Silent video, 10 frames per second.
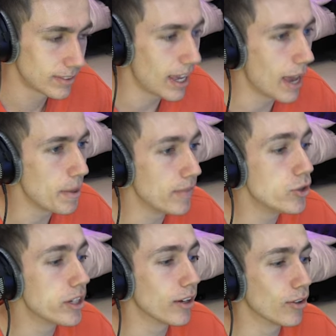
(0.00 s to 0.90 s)
Yeah, but if
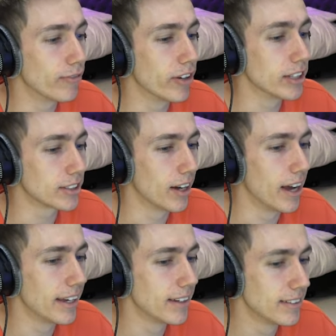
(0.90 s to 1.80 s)
you did it on the first
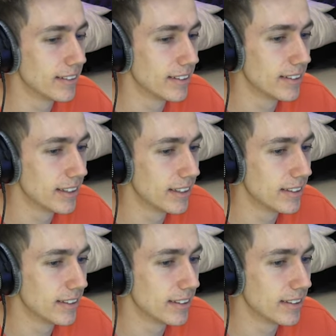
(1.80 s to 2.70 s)
guy. got anything.
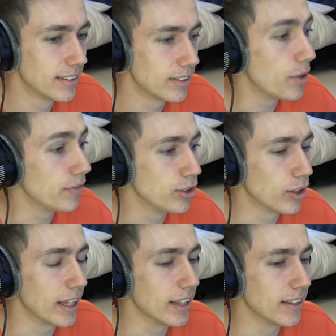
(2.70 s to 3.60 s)
Ten. No, if you
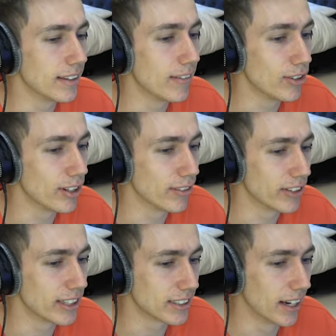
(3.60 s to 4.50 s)
got it, yeah, if you got it on the
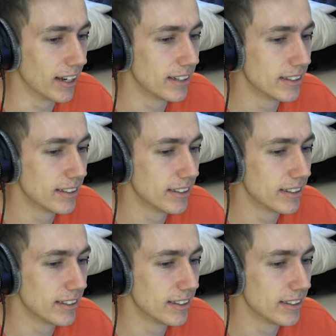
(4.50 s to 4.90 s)
first guy.